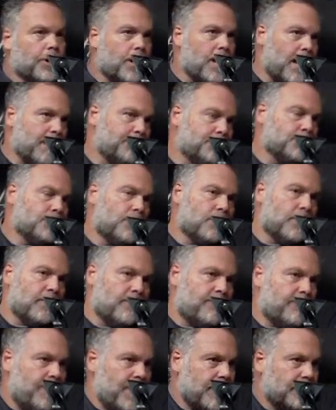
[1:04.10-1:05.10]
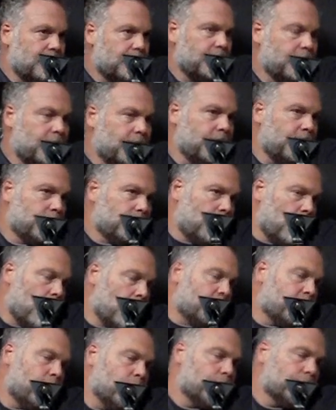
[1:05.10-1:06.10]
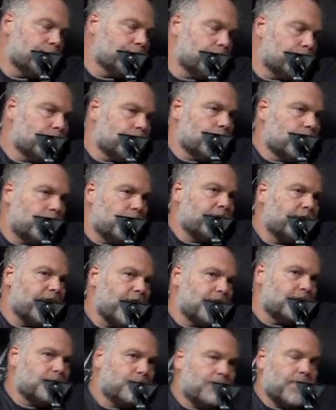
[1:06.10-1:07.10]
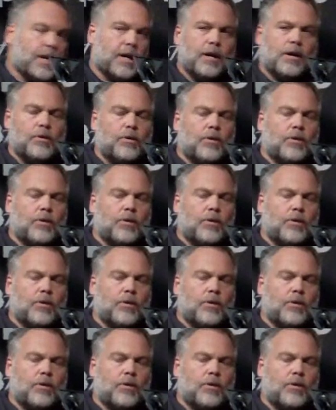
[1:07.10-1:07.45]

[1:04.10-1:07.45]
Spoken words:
cops who are affected, law enforcers who are affected by